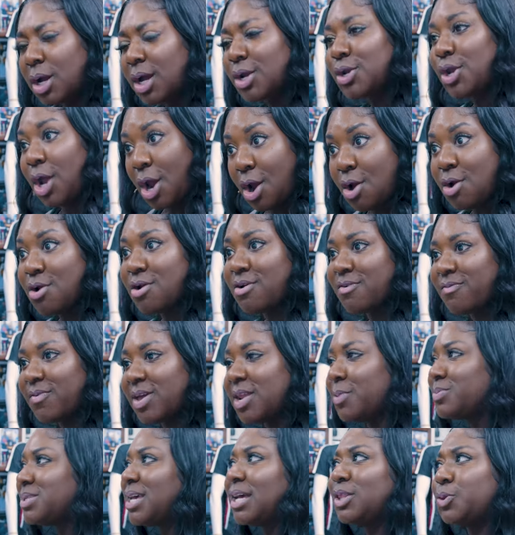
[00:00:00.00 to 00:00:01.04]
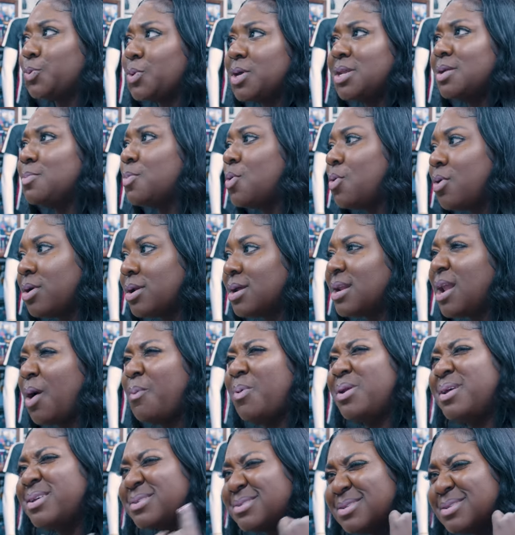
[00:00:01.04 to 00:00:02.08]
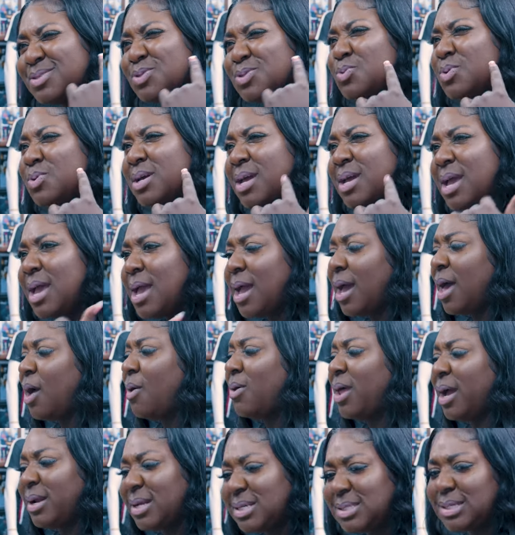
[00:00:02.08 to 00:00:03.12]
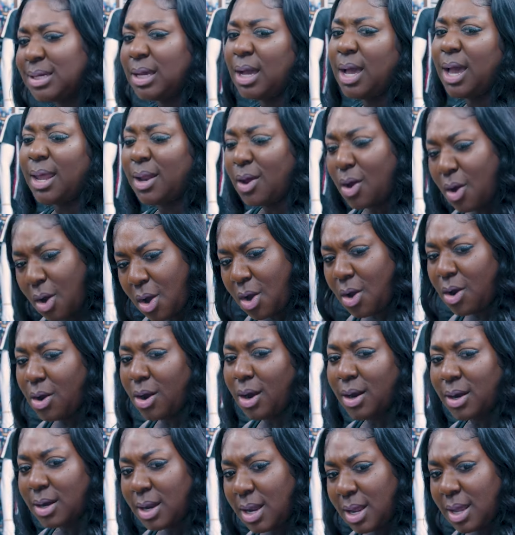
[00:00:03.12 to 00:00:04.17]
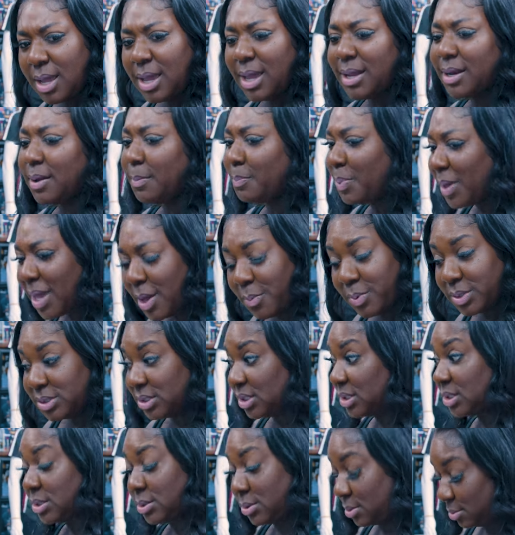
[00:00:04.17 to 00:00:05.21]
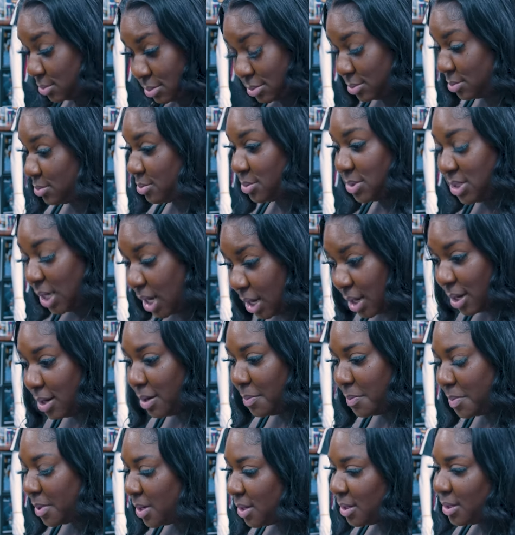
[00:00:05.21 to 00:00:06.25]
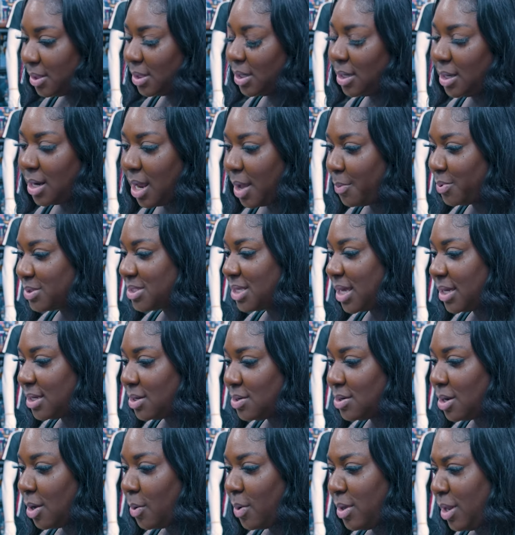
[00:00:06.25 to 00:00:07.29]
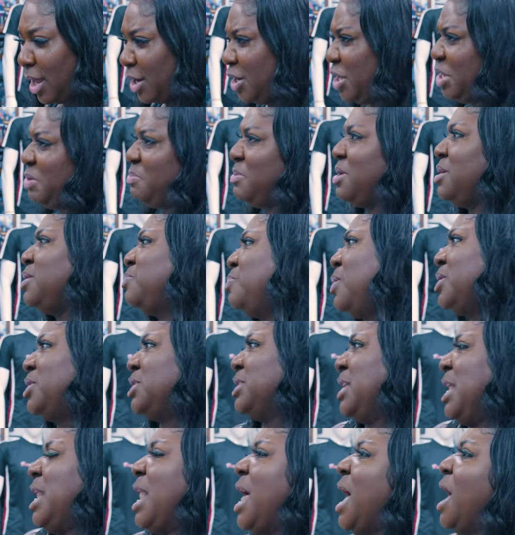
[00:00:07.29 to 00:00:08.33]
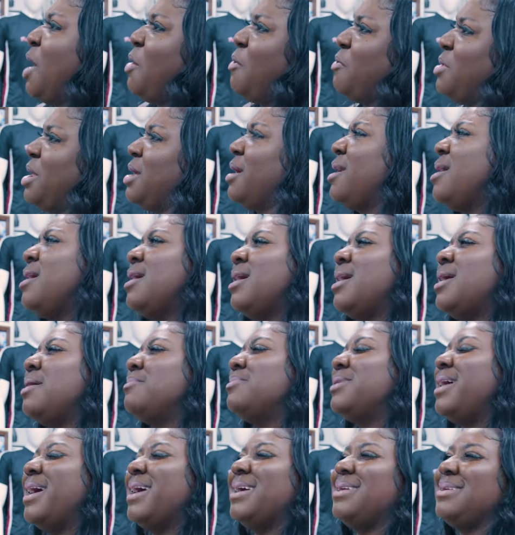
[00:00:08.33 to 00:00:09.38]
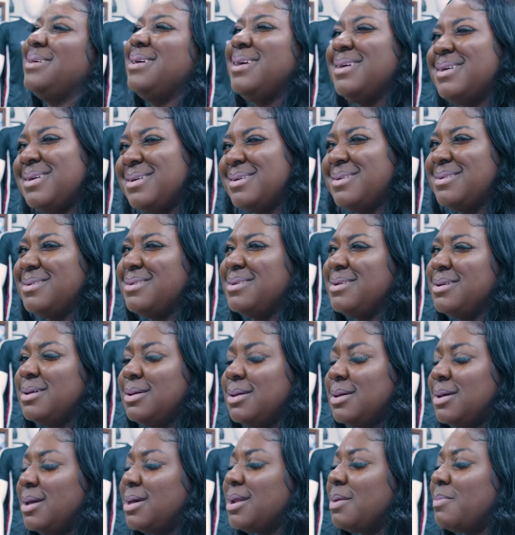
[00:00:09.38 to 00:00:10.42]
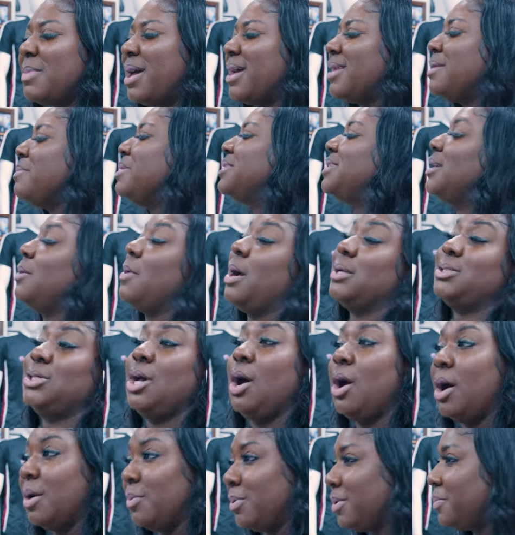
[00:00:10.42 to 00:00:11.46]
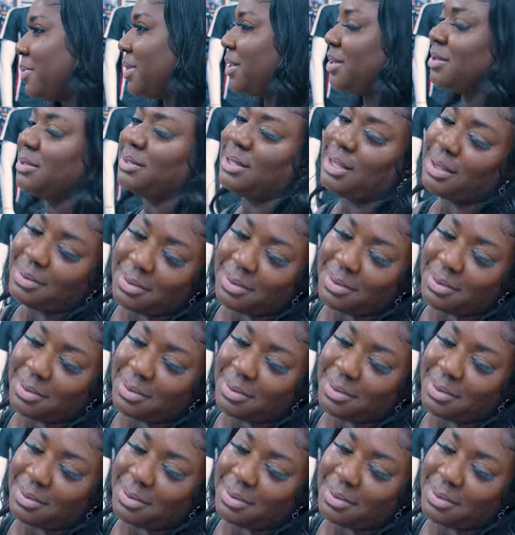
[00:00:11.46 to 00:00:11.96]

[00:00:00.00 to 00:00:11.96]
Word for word: it struck a nerve. And it was like 3 in the morning. And I was listening to it. I was like, this nigga kind of hard. And the beat was just dumb. And I was like, you know, he like, these bitches are lying on it. And I'm like, nigga. And I'm like, let me tell you